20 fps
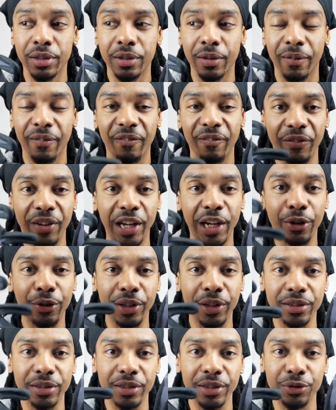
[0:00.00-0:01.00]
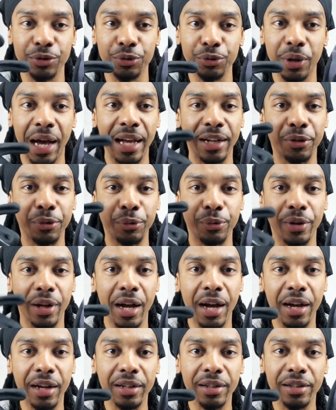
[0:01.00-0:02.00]
Very essential. I do
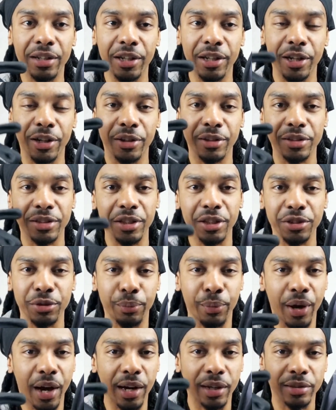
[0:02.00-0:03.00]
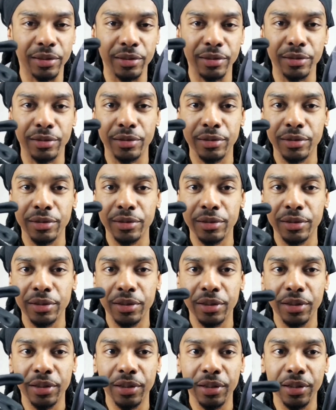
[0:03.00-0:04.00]
not care to touch boxes
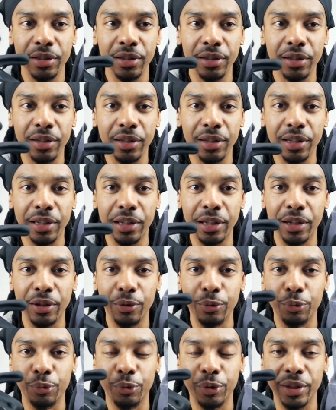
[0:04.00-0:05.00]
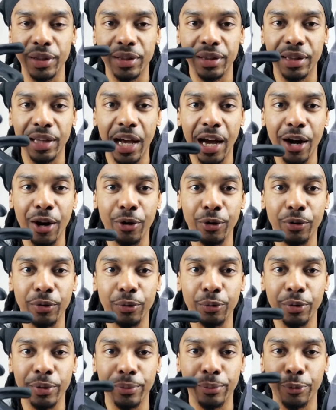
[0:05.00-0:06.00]
with
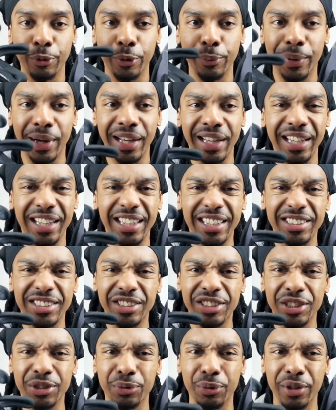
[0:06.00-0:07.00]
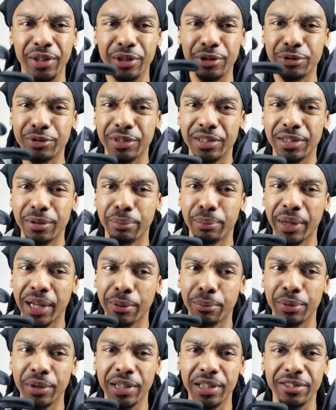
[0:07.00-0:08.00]
my hands. It's just one of those little pet
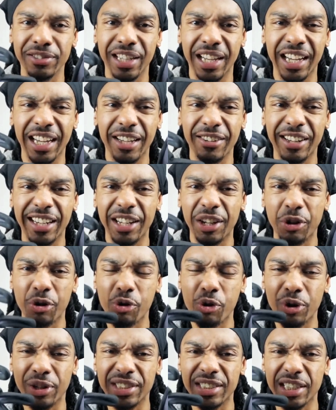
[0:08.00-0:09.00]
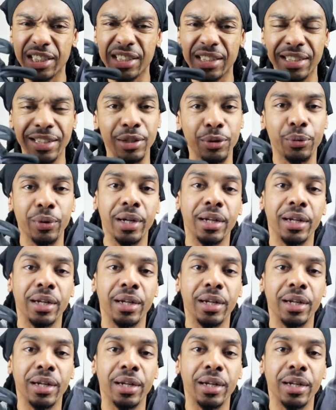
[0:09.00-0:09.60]
peeves I have, that noise. Anyway,